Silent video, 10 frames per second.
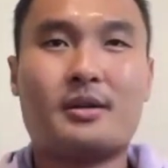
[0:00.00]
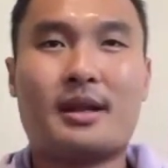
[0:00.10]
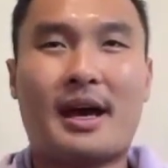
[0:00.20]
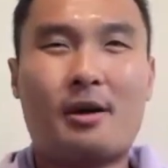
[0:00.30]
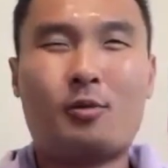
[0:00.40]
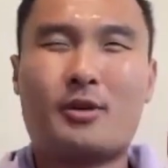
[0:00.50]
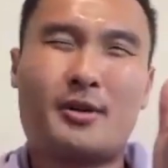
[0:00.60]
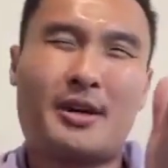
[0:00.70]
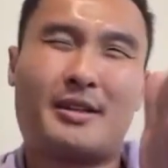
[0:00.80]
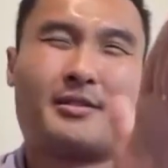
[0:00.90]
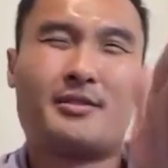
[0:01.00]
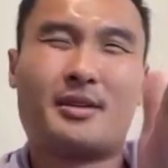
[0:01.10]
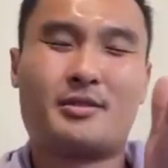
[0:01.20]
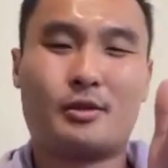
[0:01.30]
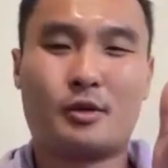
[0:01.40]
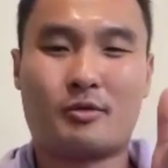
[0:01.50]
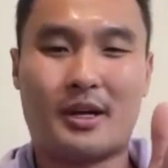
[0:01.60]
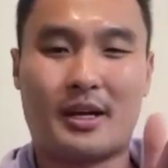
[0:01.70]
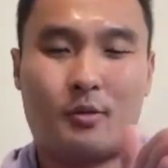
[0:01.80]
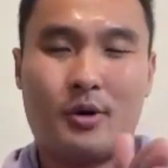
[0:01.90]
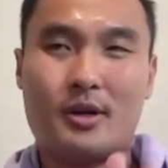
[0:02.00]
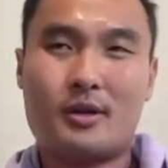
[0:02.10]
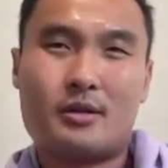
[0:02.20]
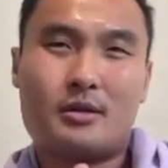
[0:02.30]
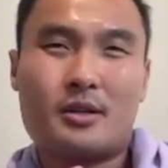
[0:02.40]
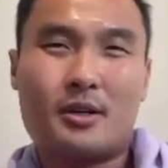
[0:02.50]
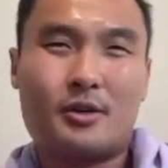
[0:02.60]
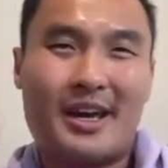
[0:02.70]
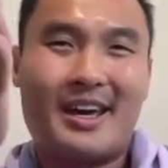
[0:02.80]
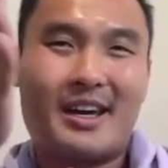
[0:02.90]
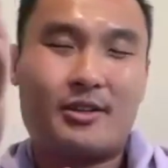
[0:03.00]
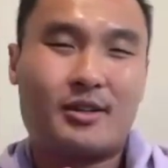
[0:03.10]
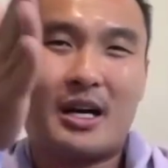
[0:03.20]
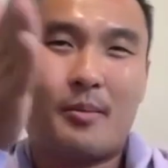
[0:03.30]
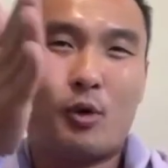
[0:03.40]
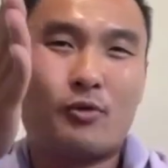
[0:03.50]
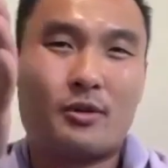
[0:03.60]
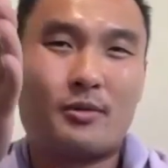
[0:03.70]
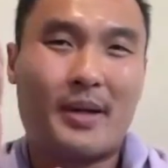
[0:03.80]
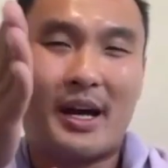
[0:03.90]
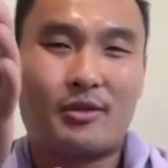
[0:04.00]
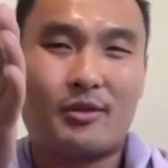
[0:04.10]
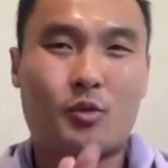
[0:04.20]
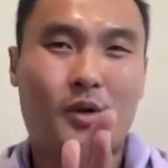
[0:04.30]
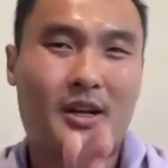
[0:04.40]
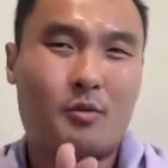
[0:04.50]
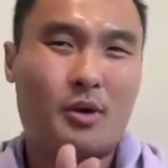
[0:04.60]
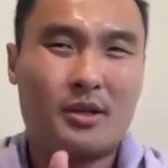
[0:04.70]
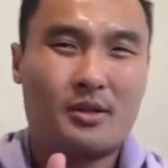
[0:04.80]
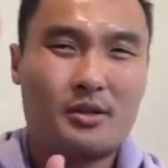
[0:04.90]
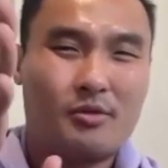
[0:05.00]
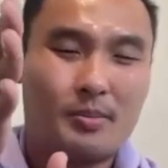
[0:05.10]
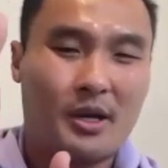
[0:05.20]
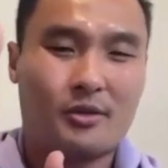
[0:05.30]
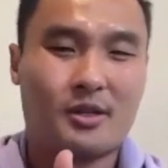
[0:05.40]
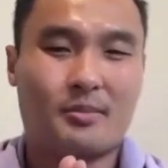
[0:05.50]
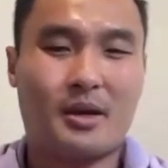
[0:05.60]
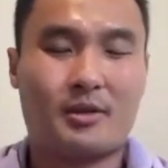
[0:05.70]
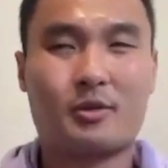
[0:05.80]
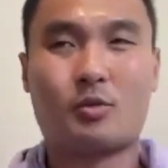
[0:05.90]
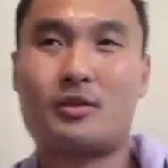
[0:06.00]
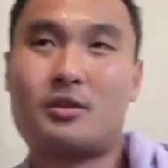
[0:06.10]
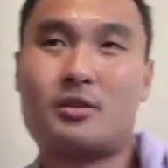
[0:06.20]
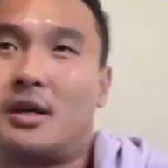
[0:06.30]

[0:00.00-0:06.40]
now we're okay, it doesn't look right. I want, your head to come over back this way, and I want the rib cage to come back this way. So they